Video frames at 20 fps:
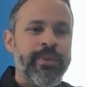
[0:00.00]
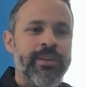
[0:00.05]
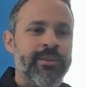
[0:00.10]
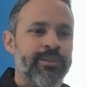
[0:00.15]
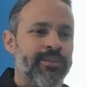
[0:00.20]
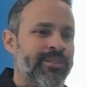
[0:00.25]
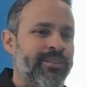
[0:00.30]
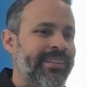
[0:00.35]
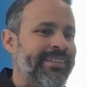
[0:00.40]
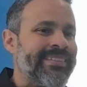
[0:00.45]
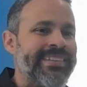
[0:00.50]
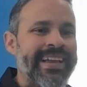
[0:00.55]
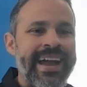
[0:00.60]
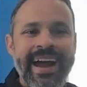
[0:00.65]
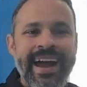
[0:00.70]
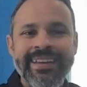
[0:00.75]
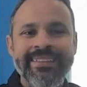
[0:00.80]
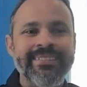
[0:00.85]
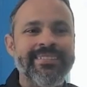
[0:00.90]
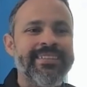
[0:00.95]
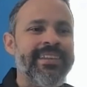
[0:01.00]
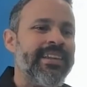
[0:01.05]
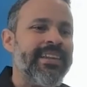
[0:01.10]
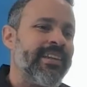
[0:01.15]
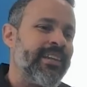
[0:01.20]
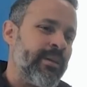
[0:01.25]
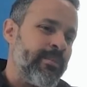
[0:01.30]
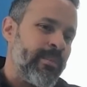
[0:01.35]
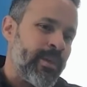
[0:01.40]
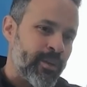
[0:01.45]
because the sky's the
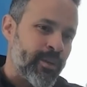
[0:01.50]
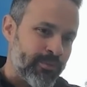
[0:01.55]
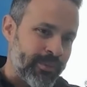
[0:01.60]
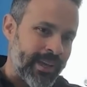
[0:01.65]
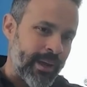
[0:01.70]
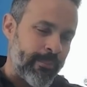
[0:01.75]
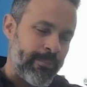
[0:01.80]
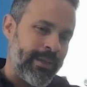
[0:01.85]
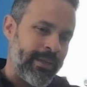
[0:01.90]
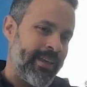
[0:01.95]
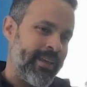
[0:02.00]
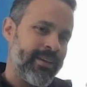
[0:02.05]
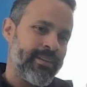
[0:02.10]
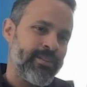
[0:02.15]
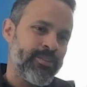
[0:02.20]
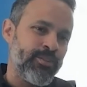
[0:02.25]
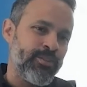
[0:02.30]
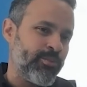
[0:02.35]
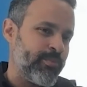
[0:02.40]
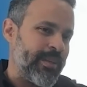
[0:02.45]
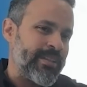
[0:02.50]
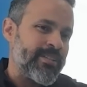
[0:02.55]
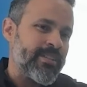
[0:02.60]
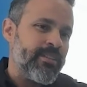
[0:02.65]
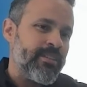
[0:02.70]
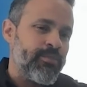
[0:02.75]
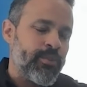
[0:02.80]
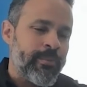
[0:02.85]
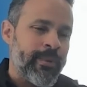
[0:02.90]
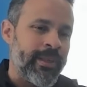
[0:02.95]
limit of the application,
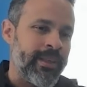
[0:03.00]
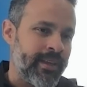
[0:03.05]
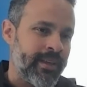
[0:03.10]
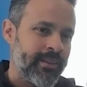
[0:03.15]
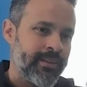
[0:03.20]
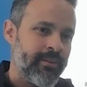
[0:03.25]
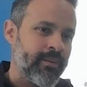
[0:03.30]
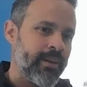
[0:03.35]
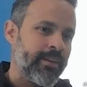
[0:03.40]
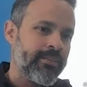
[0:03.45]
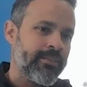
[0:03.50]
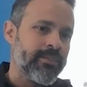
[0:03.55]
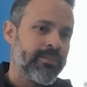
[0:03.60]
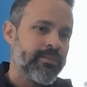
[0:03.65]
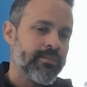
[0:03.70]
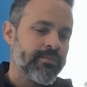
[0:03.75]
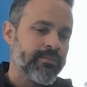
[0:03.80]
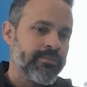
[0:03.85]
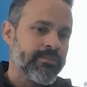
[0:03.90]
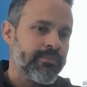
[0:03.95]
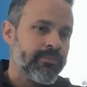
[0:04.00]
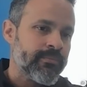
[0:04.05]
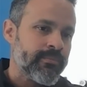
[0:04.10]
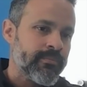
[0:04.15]
especially for medical devices.